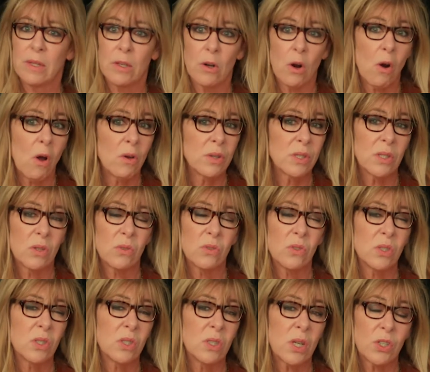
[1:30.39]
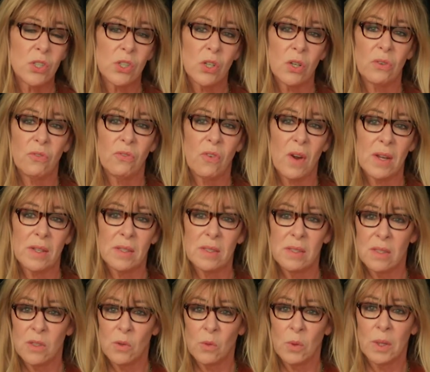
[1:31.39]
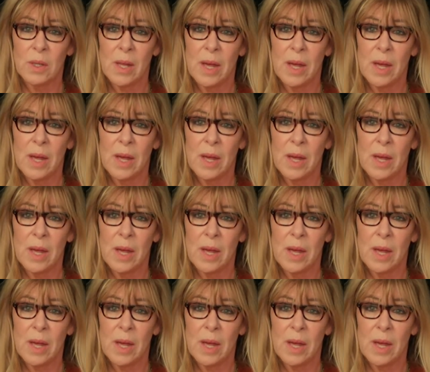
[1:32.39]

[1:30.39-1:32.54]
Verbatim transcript: They're also such good friends in real